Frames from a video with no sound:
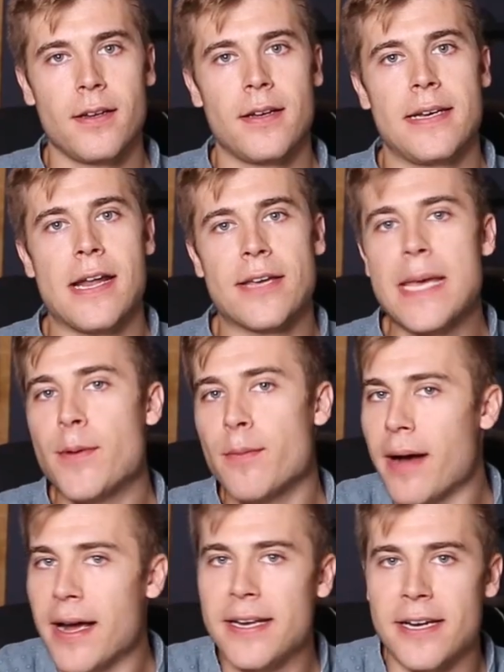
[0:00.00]
Now, keep in
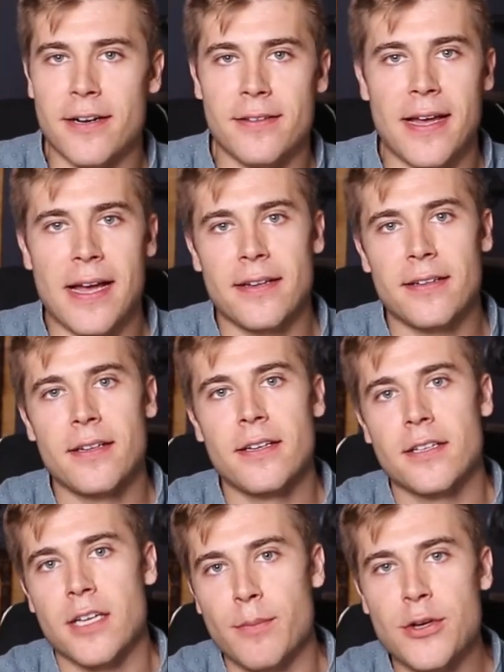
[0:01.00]
mind here that
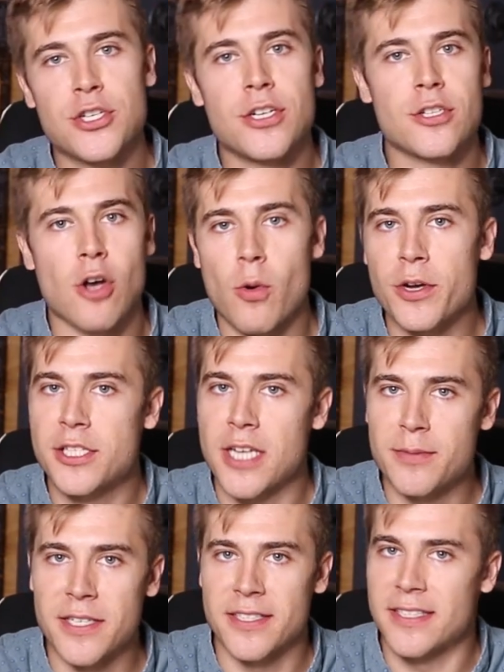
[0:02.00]
commission is always
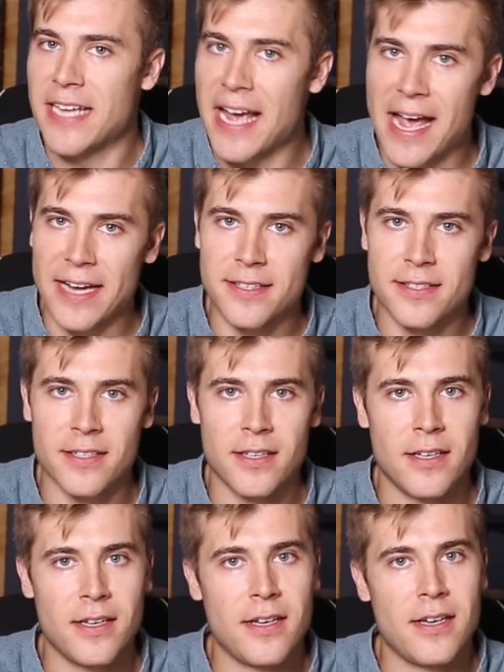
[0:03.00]
subject to tax.
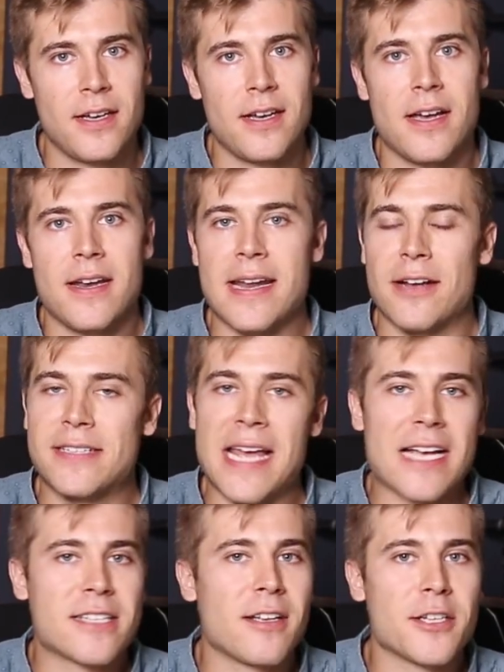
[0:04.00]
Now,
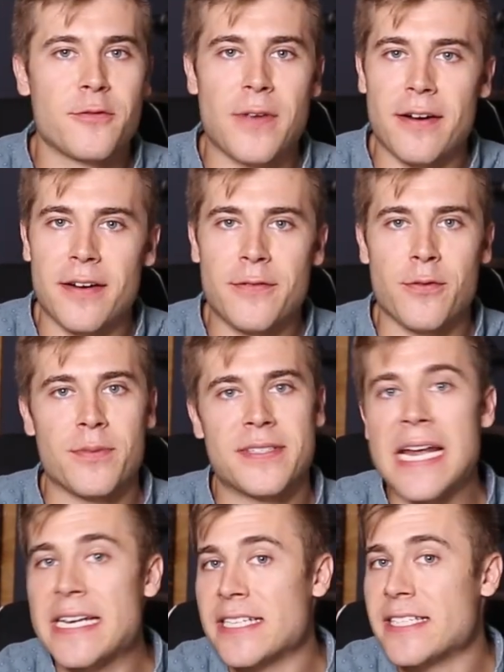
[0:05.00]
tax laws vary from
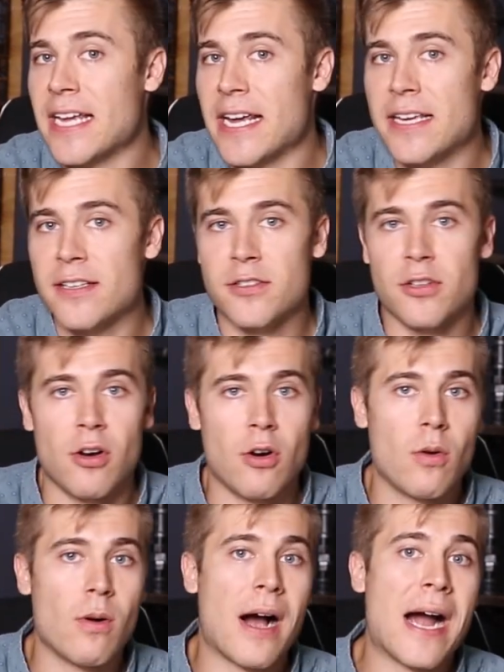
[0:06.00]
state to state,
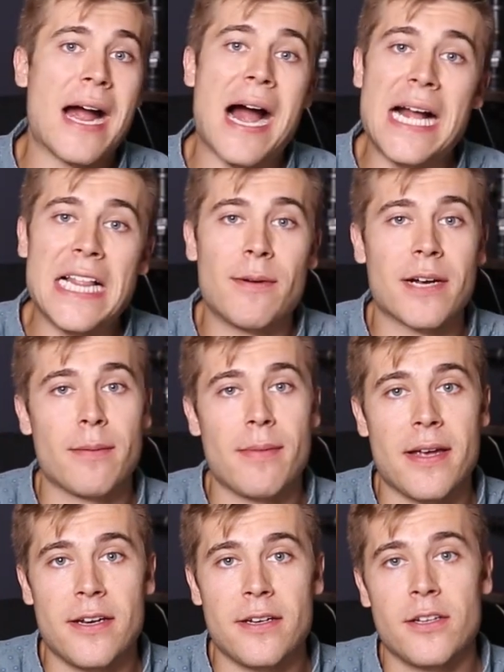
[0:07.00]
so I highly
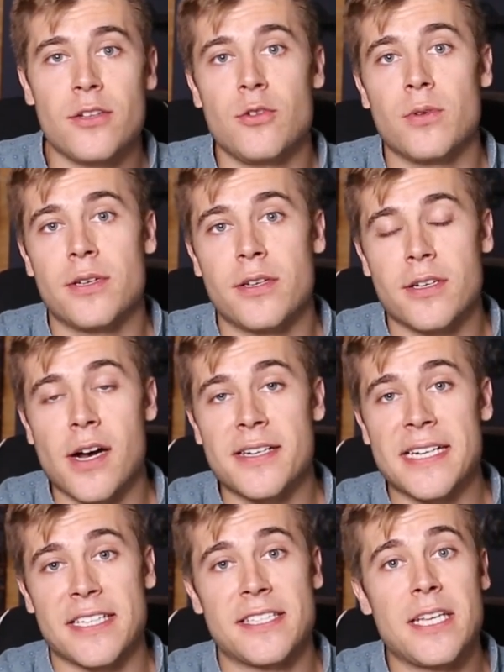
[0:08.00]
recommend you
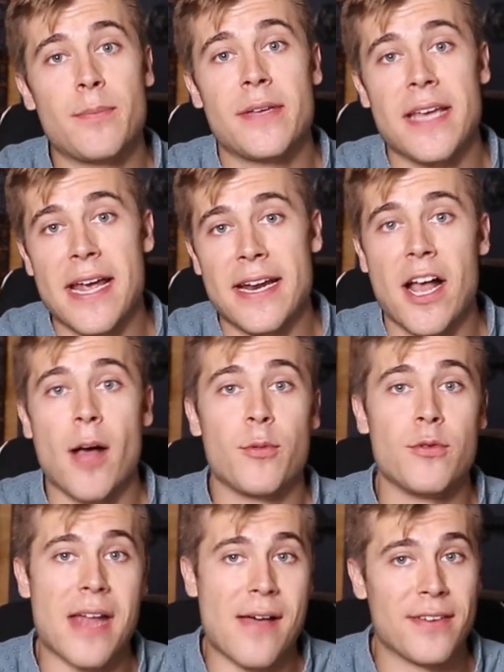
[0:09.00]
contact a CPA to help you
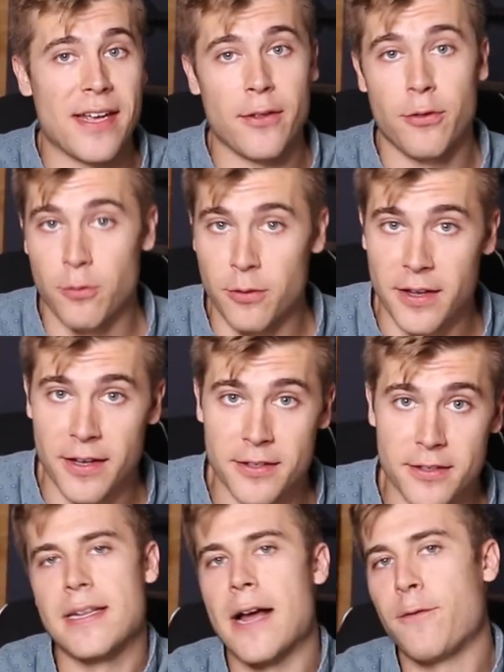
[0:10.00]
navigate through
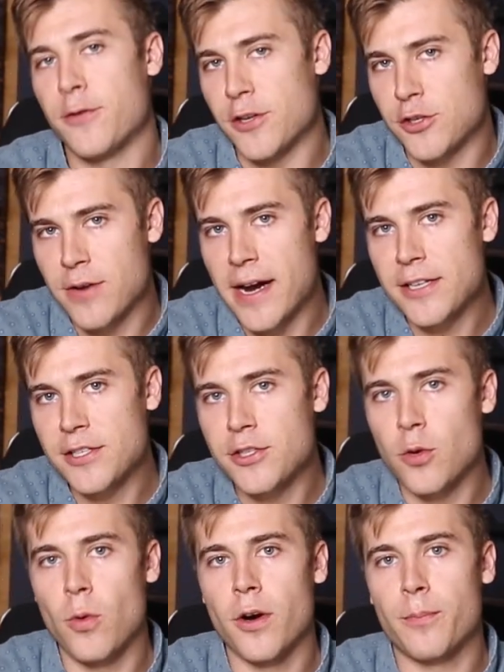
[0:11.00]
this. Now, for the strategy to
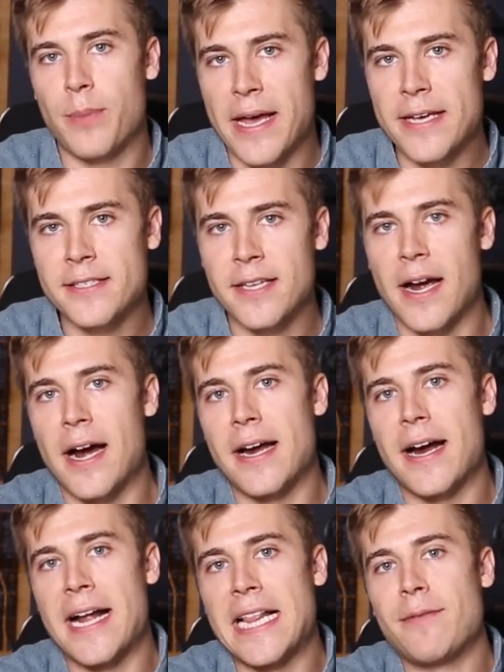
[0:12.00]
work best, I
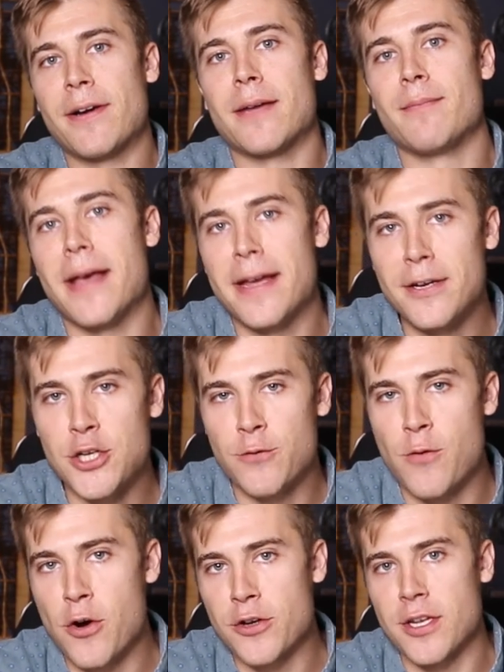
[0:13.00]
highly recommend you
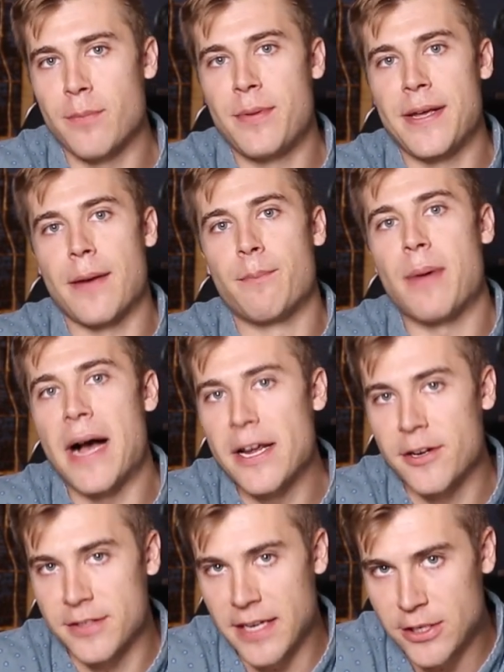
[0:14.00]
focus on being a
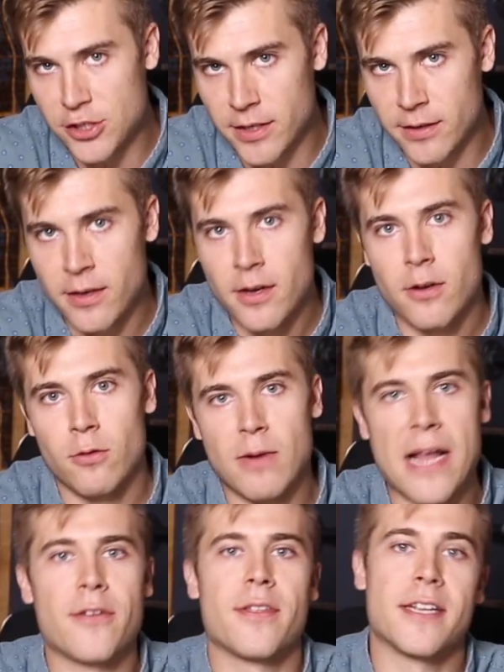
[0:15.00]
buyer's agent
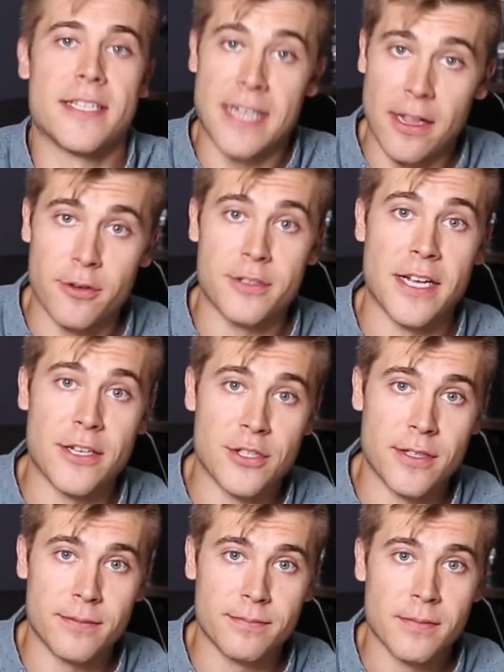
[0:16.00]
rather than a seller's
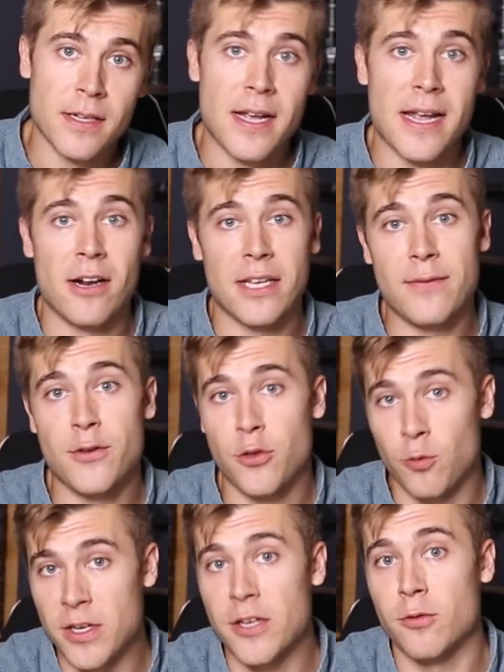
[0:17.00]
agent. And I'll give you
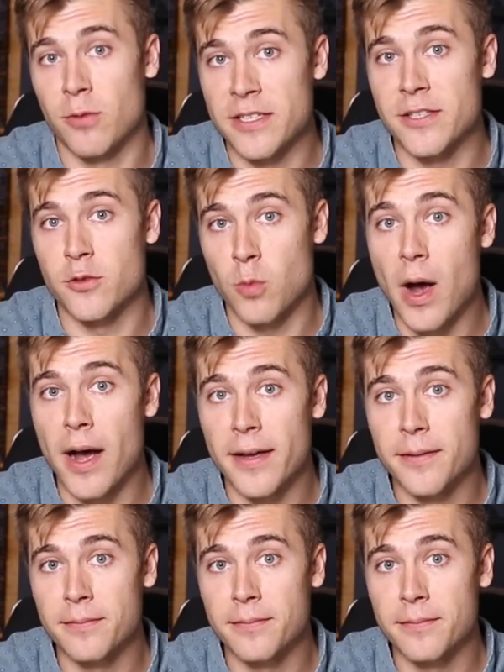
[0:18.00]
3 good reasons why.